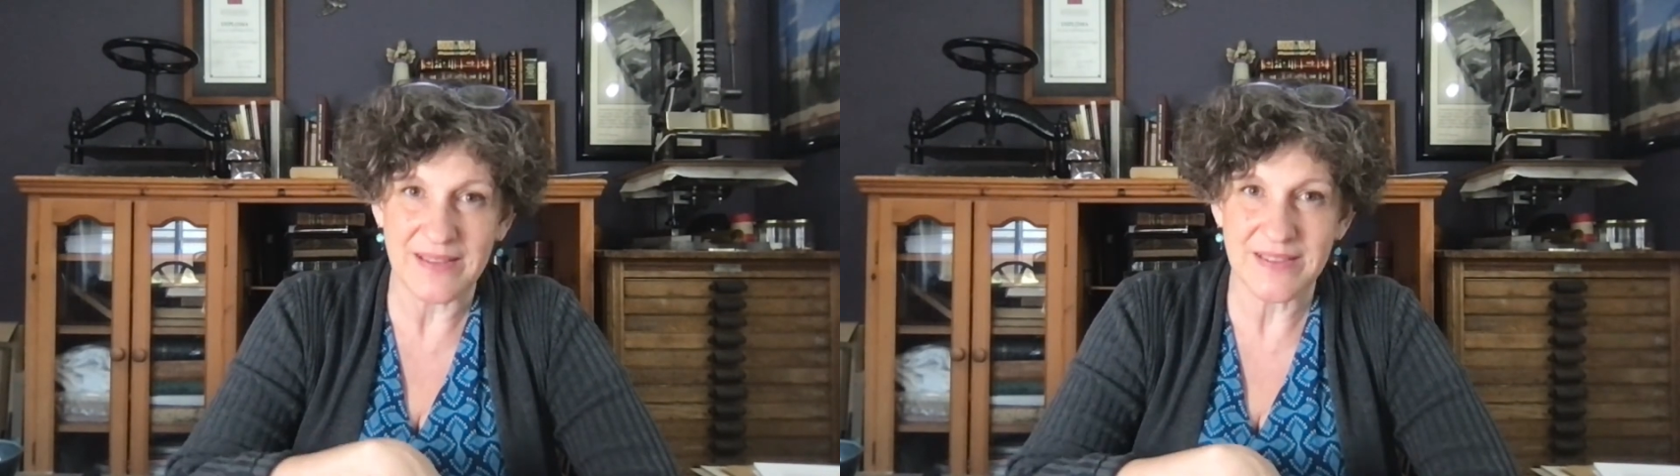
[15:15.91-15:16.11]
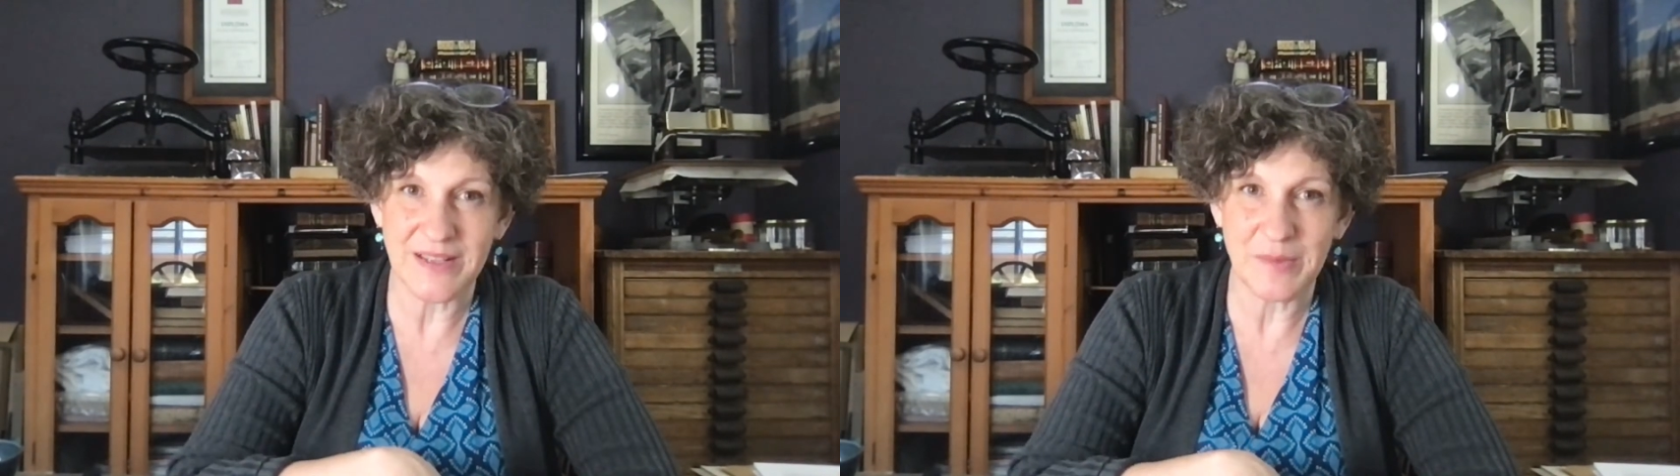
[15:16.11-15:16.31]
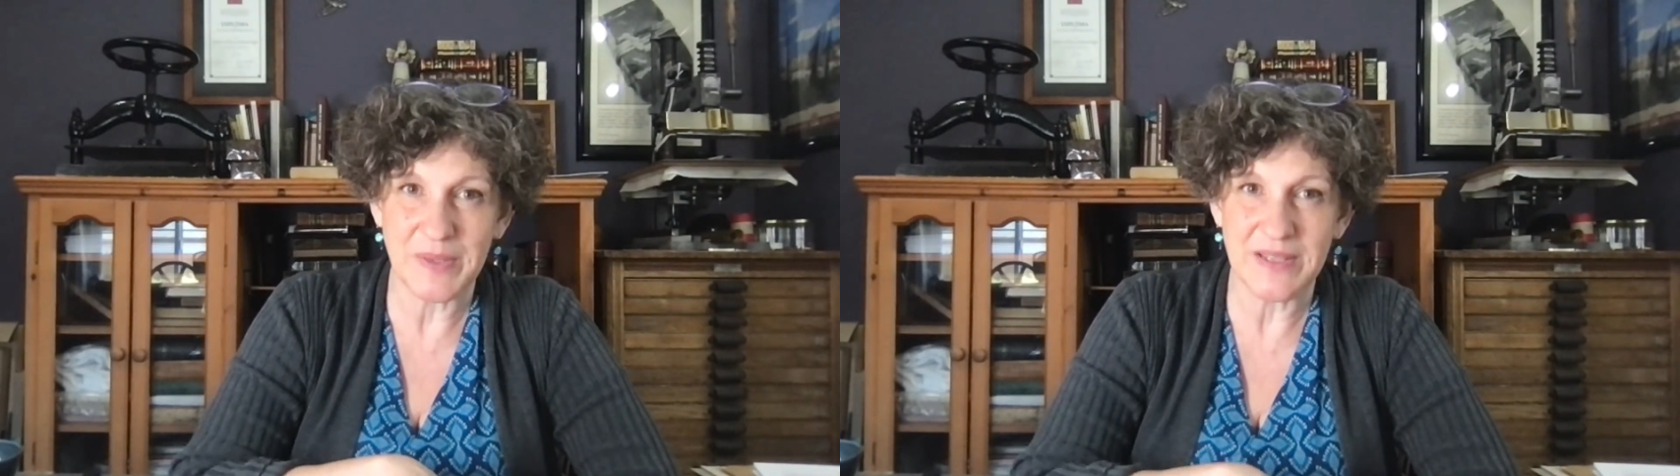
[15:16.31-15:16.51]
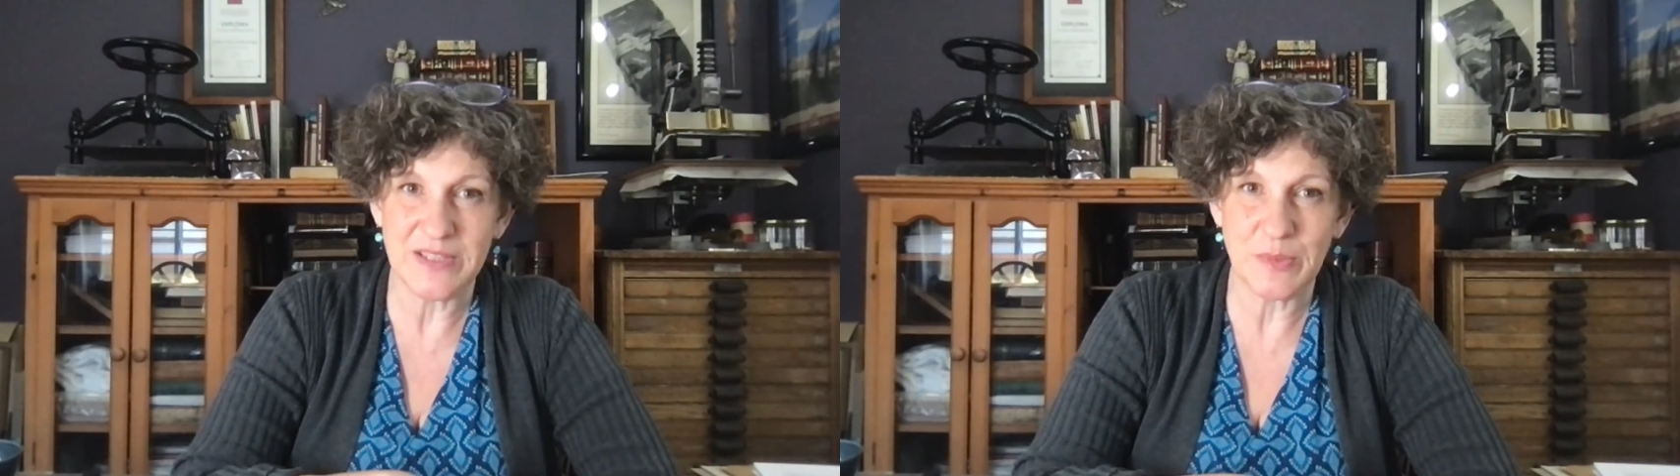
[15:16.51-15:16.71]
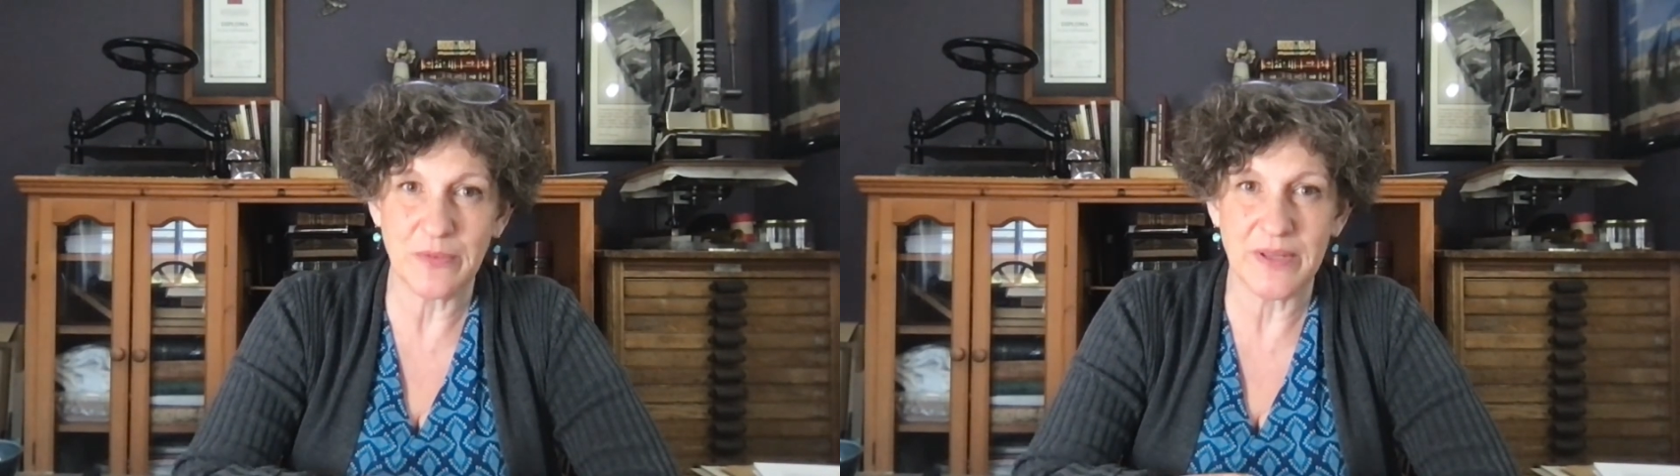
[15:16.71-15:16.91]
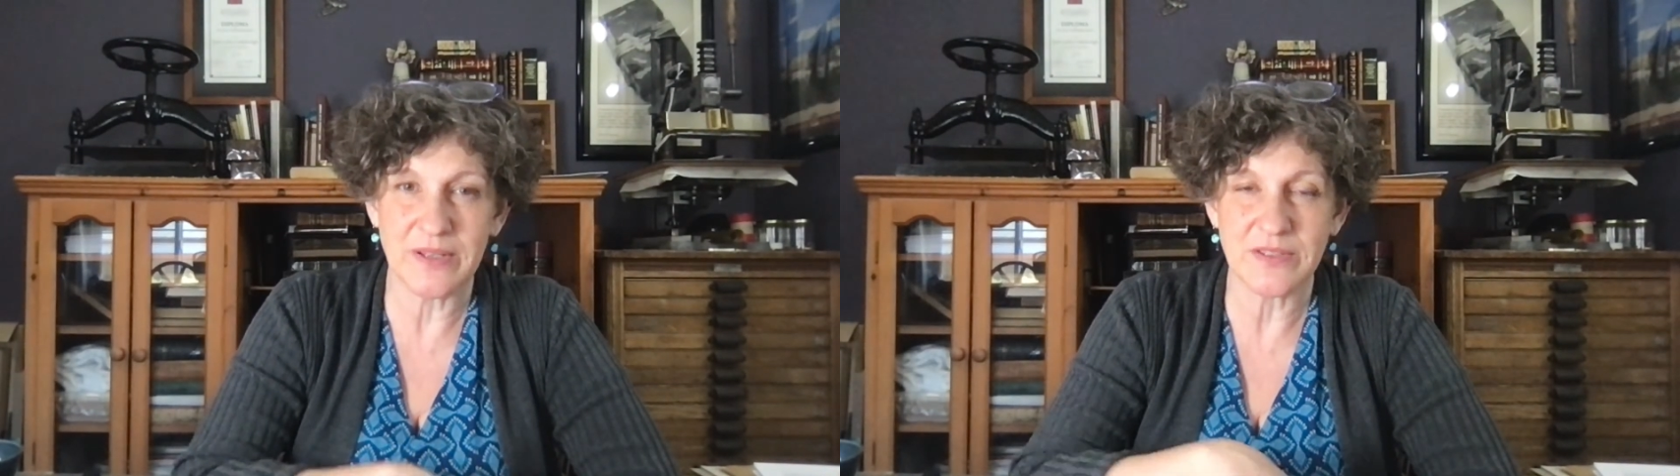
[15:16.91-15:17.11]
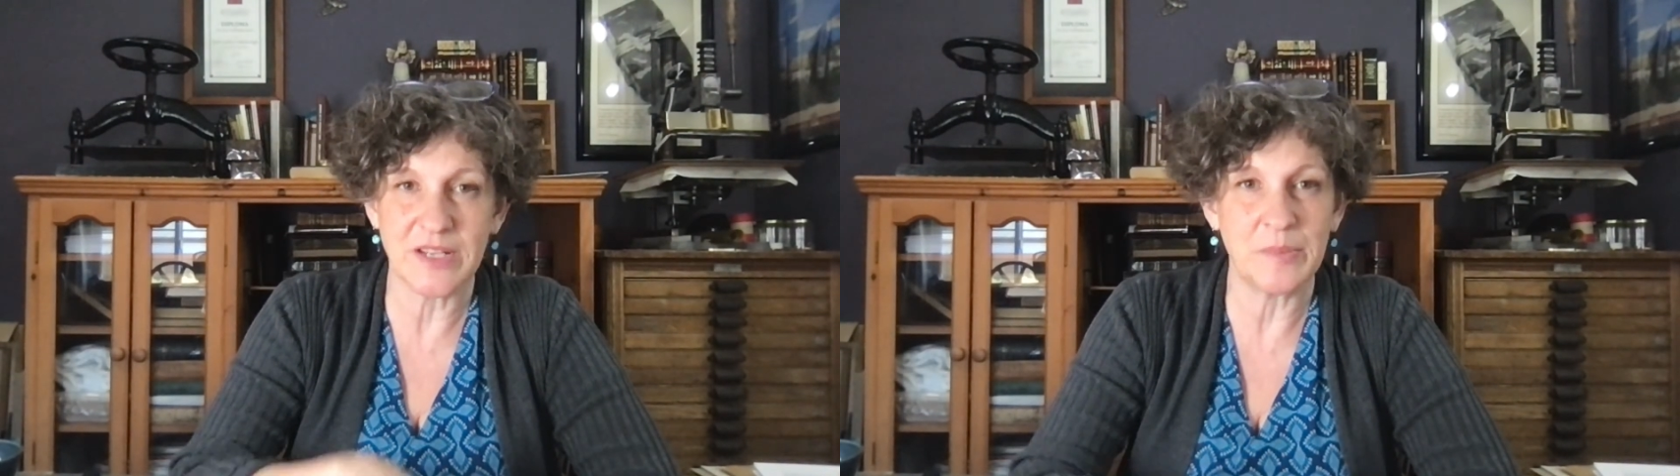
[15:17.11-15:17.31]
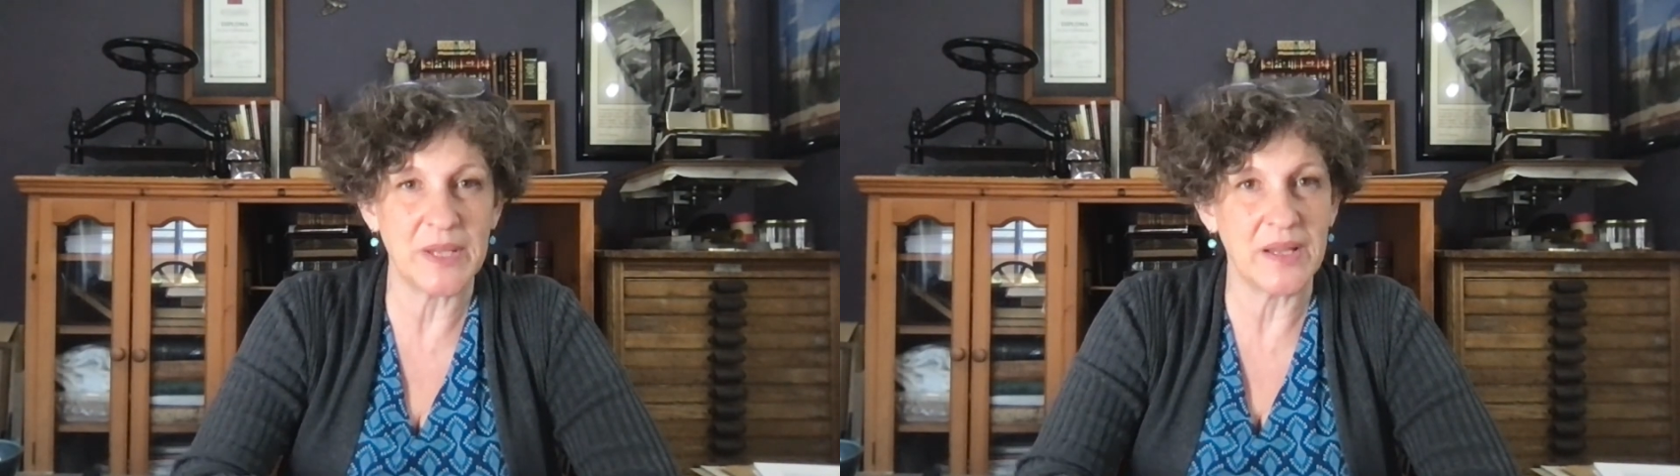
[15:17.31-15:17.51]
it's going to be super fun. There's
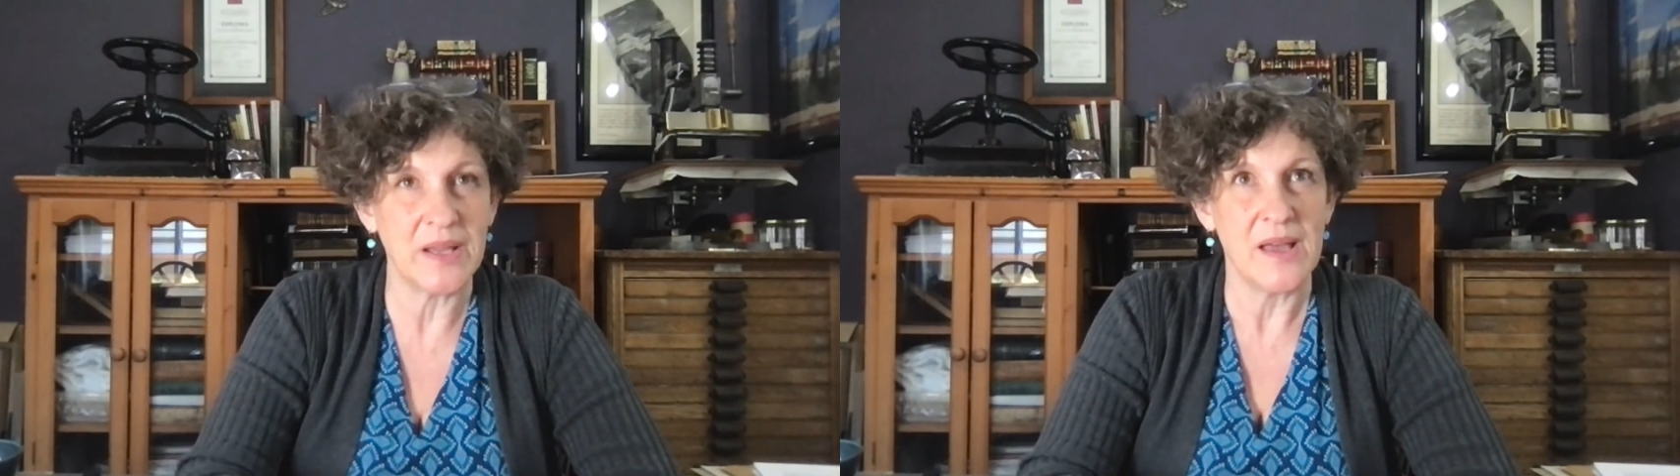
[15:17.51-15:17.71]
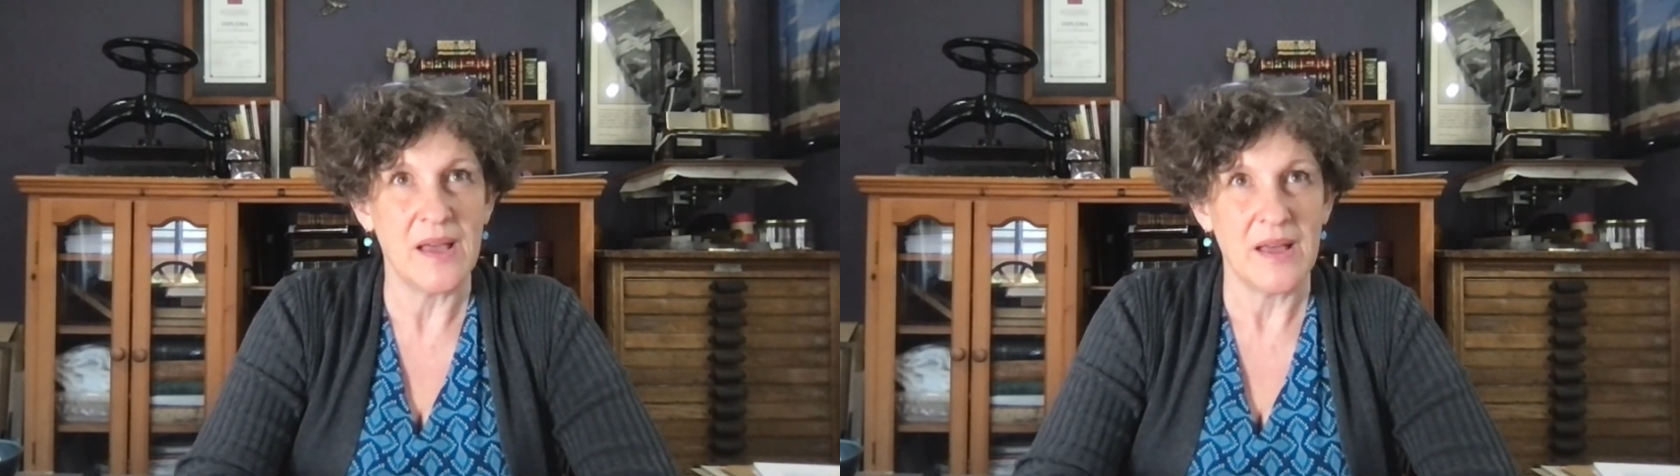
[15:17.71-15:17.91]
going to be,